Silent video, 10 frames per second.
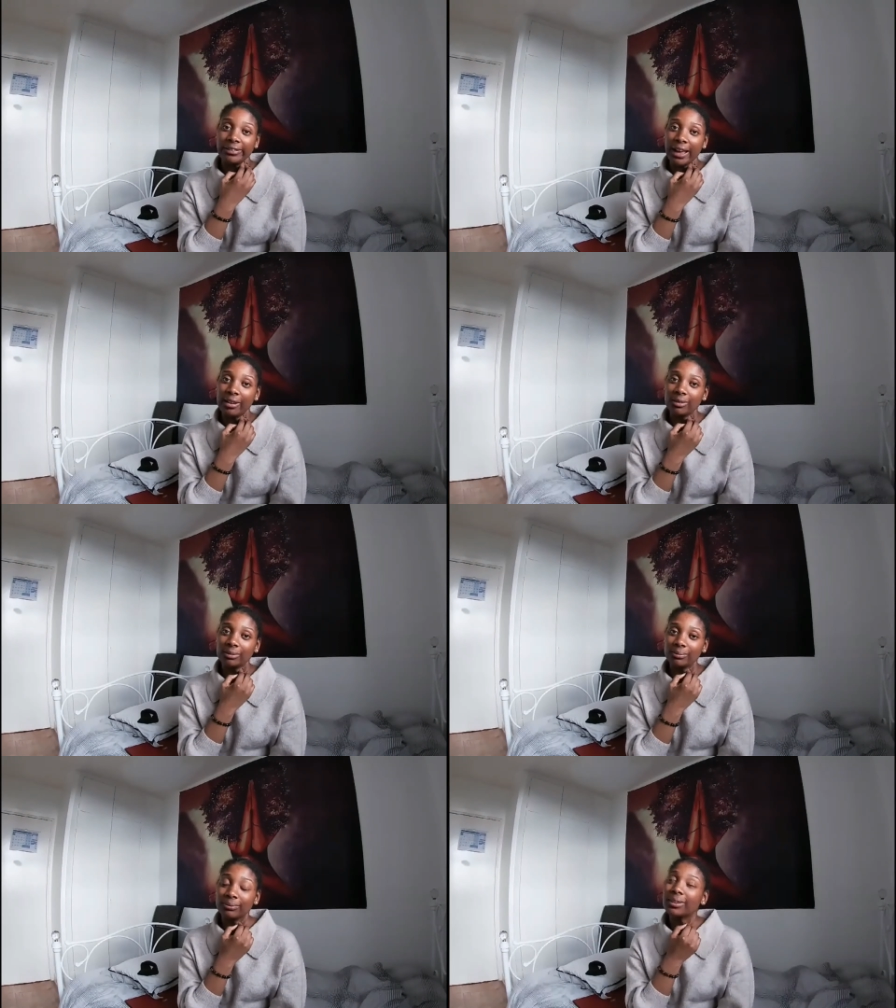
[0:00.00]
out
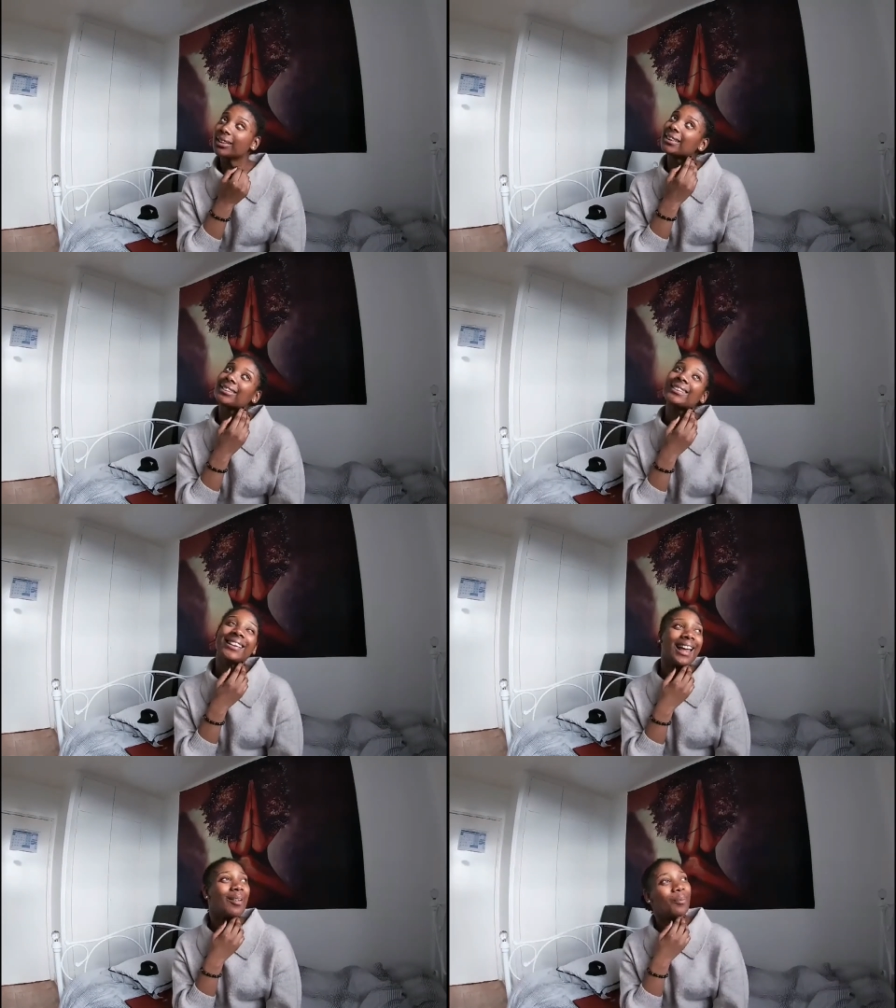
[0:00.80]
because
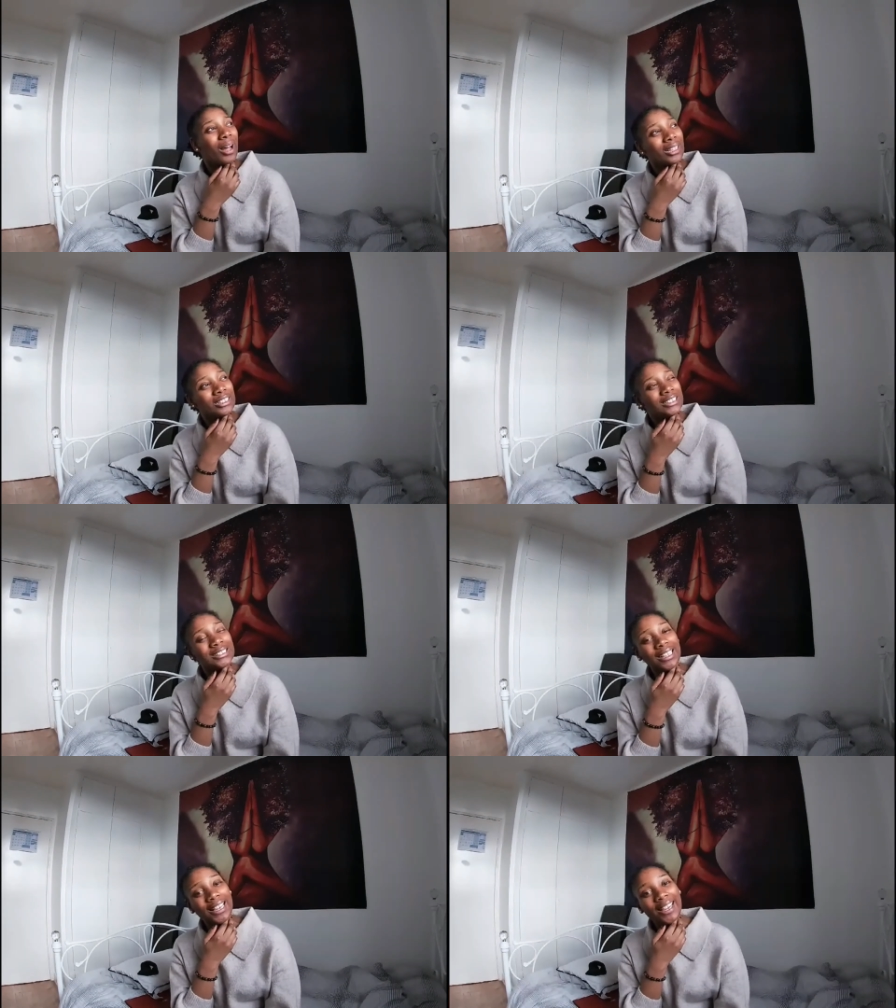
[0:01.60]
now March is
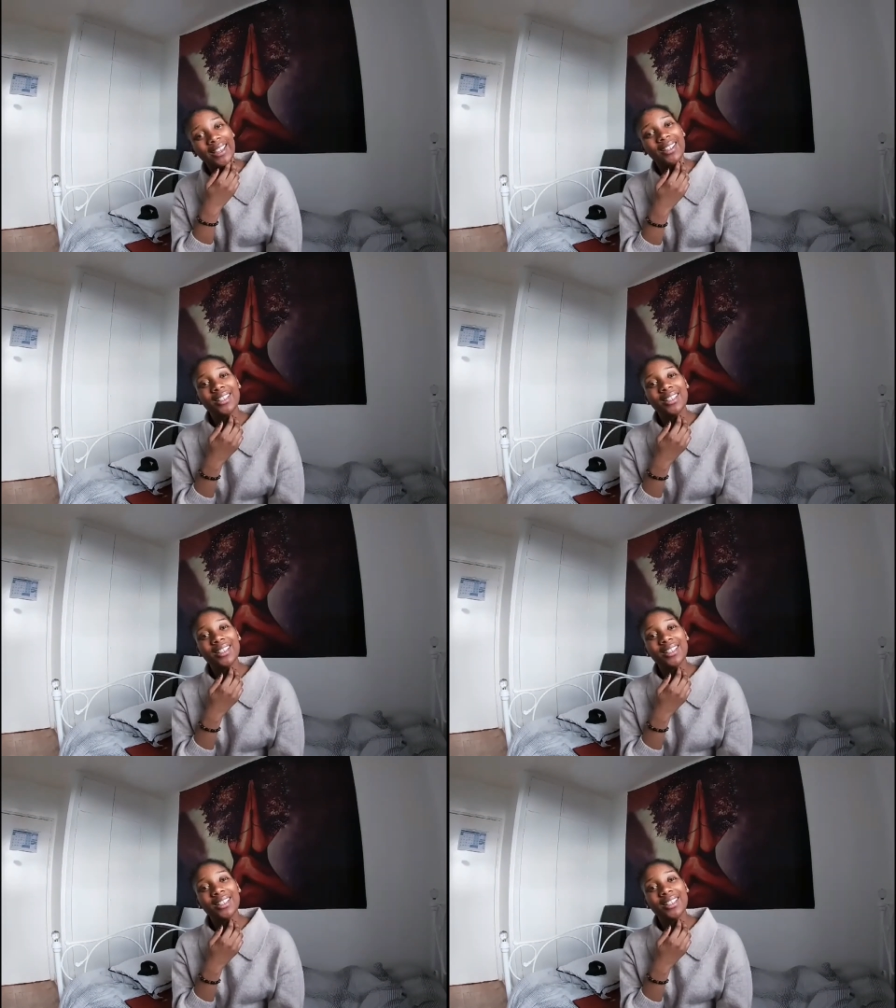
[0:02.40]
here.